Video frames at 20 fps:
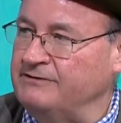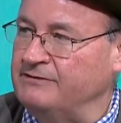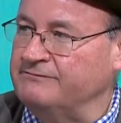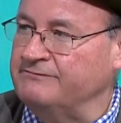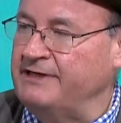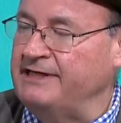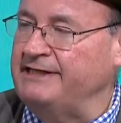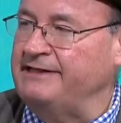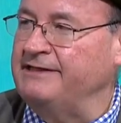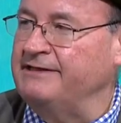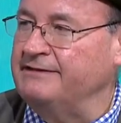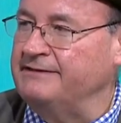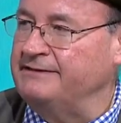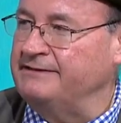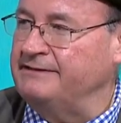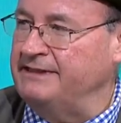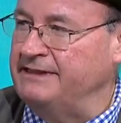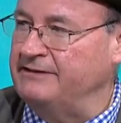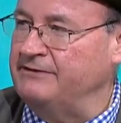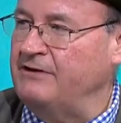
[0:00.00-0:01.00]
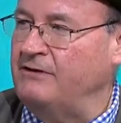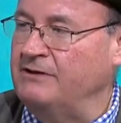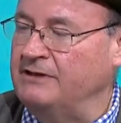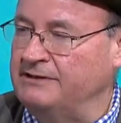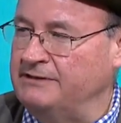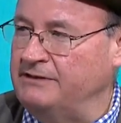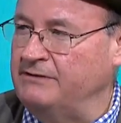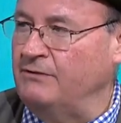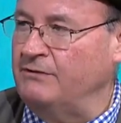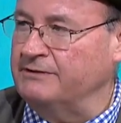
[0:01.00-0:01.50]
you know, right there in, in,
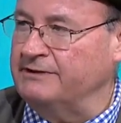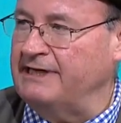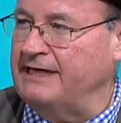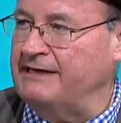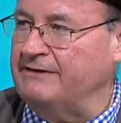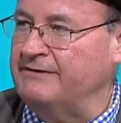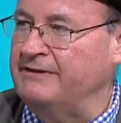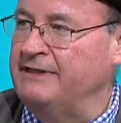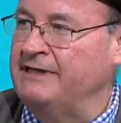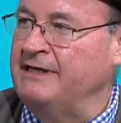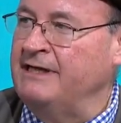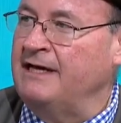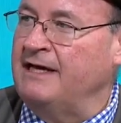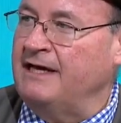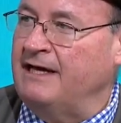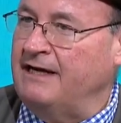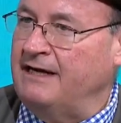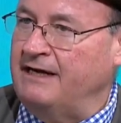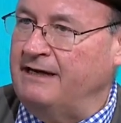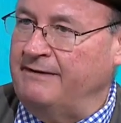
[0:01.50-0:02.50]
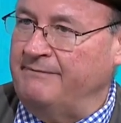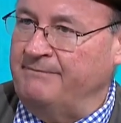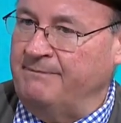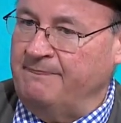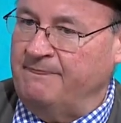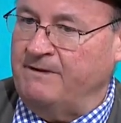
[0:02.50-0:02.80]
uh, in Old Town. Mm -hmm.